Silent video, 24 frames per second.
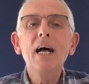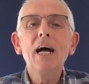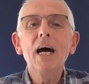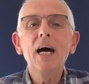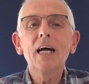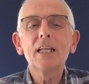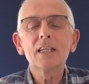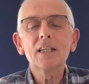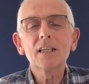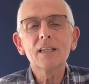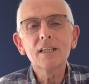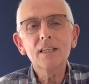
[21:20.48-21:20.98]

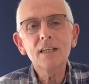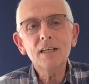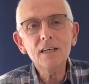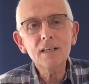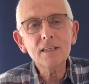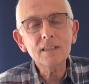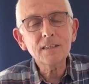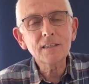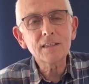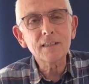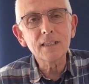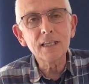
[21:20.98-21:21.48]
And
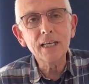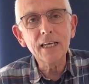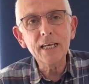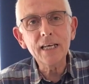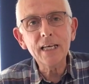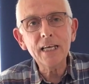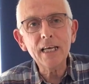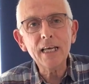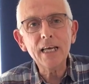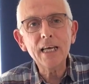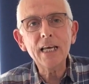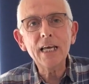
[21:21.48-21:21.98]

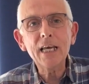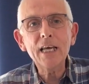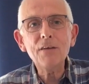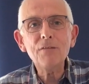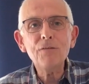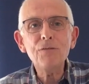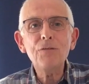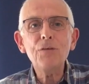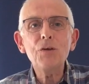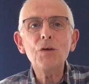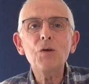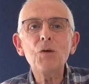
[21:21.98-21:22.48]
lastly,
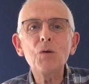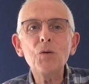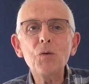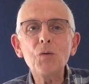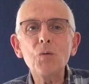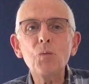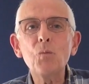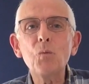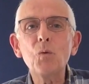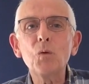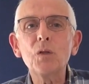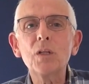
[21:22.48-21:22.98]
if you
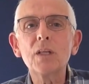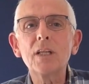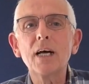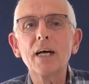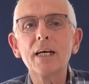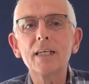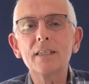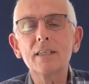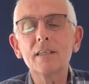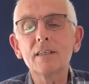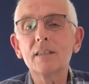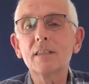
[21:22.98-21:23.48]
would
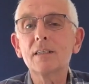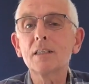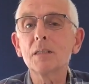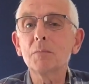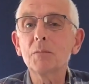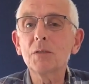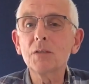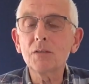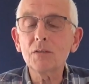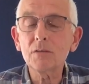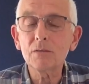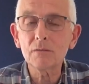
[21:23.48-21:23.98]
like to
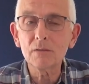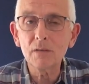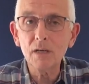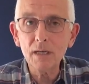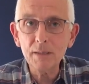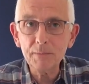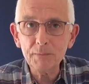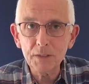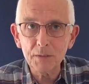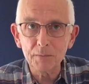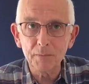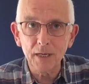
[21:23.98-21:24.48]

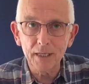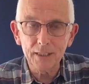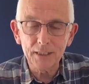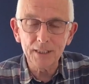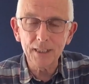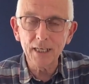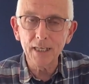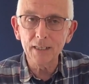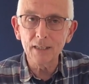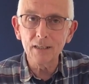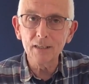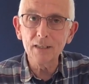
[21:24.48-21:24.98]
subscribe to my
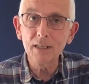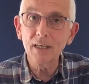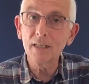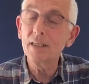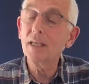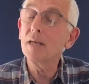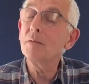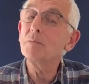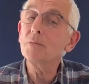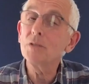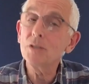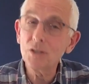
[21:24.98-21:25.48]
channel,
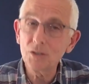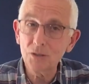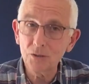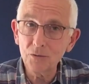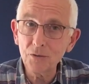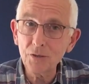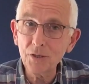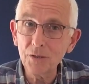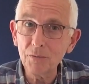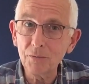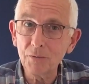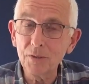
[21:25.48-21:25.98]
and I'm
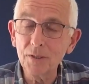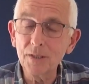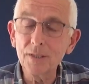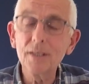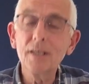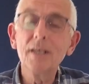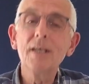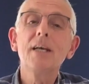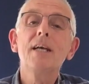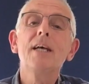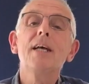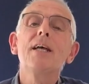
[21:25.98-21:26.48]
sure you would,
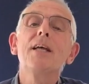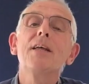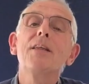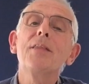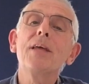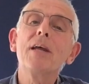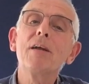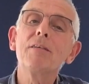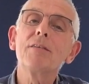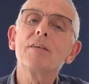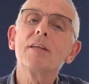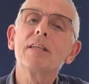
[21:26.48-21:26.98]

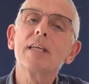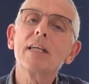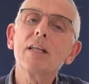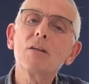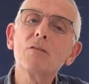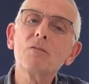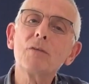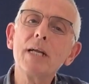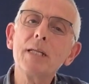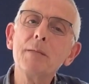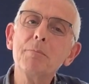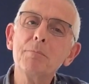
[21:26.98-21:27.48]
there is a
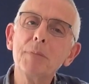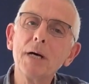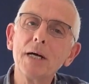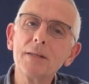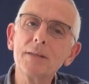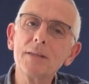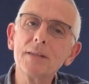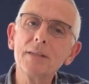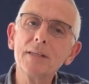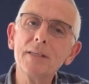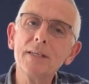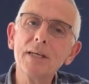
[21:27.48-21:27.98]
little red
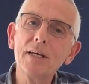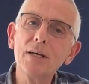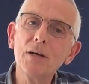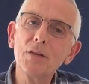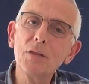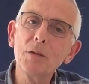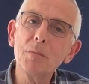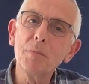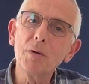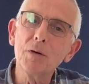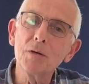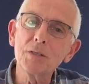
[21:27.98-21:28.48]
button at
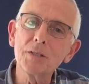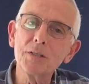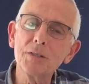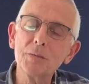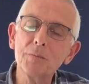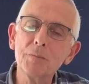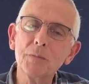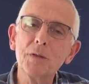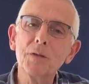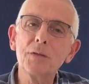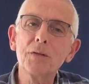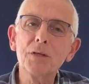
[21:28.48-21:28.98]
the
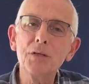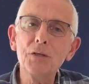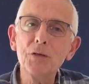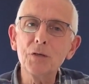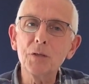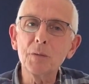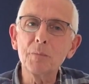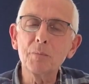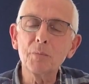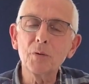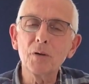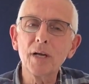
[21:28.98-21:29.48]
bottom that you
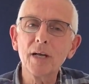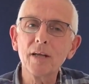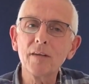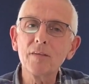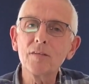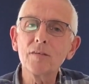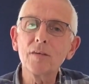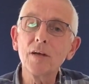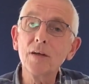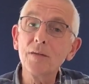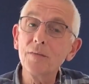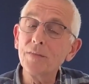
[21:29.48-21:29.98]
can
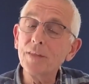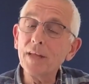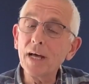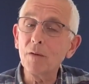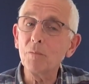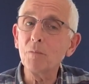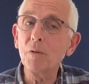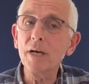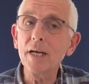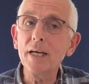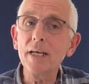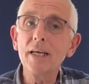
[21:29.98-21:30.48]
press, and
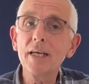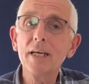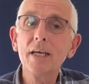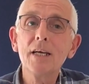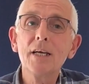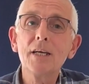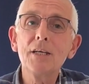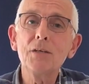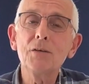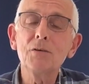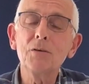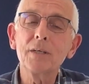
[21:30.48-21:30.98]
that way
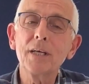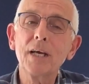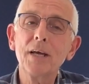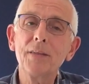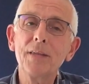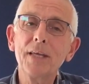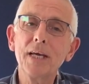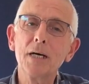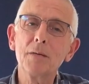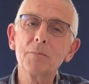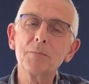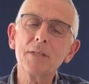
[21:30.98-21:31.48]
you'll get
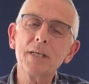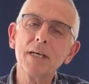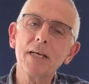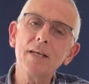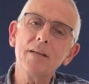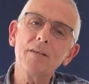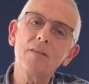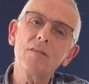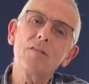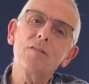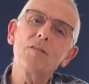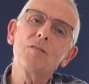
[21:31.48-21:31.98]
the
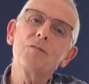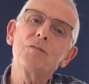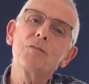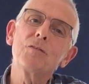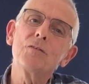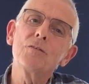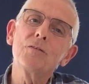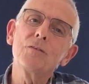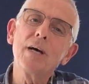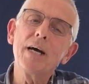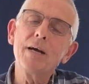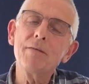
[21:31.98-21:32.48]
updates
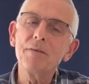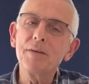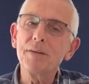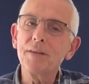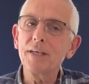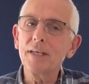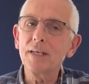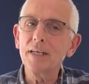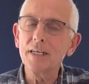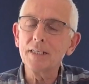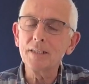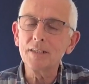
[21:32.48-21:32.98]
for
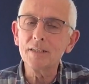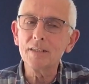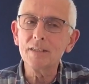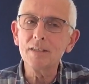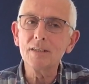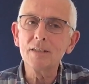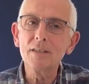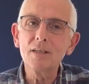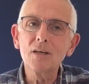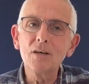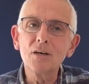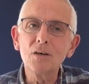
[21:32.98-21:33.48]
everything I
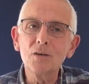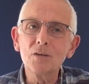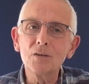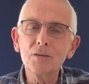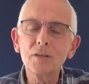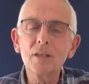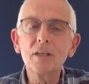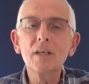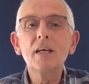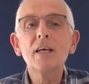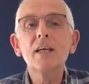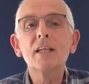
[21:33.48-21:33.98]
do on
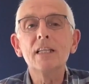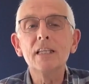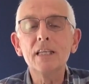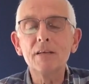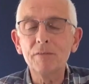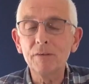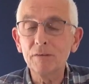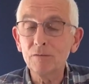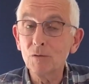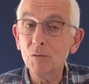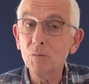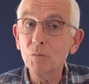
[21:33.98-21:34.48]

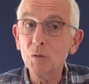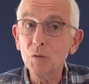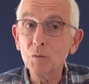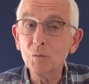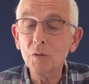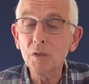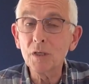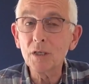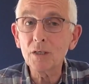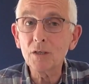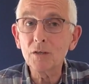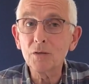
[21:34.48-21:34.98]
living room
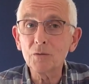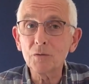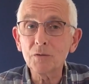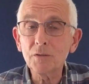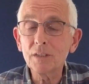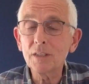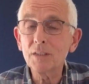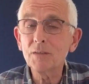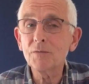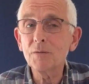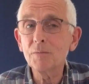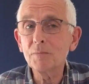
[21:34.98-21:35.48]
woodwork
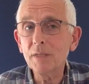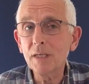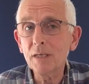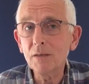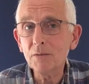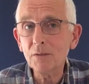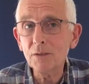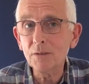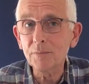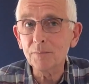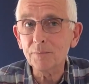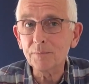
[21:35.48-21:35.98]
courses from now
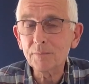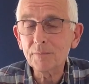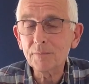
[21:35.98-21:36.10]
on.